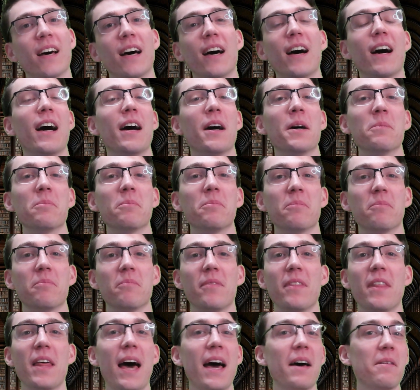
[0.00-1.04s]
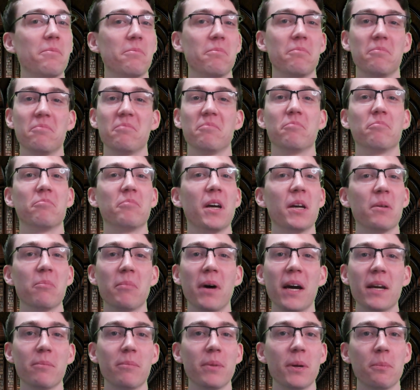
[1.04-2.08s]
that it
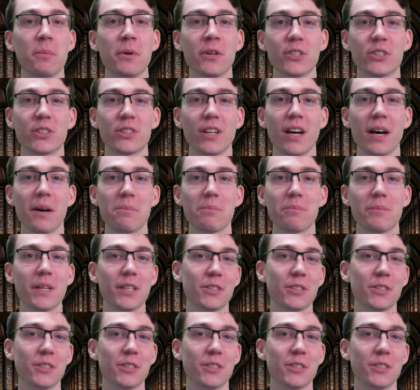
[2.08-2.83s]
might be pushed up.